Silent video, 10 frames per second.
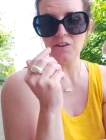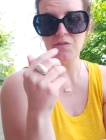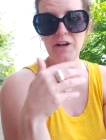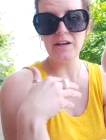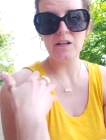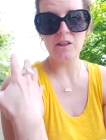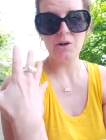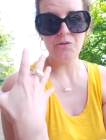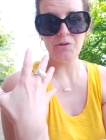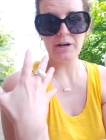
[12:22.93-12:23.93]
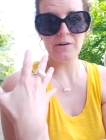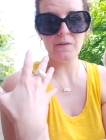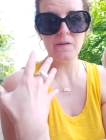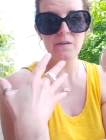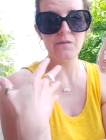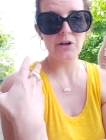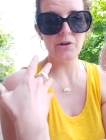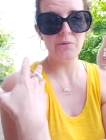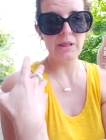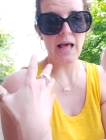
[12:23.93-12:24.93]
just find cologne fragrances
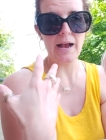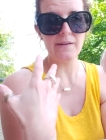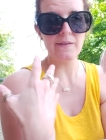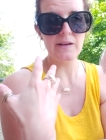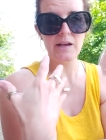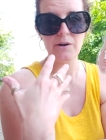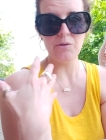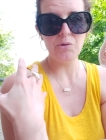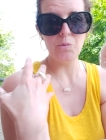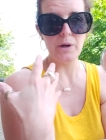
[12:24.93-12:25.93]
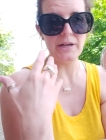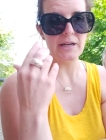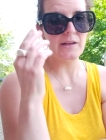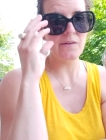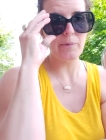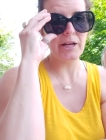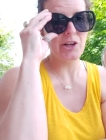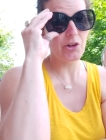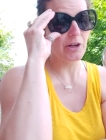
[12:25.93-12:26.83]
very relaxing. I don't know what it is, but I do.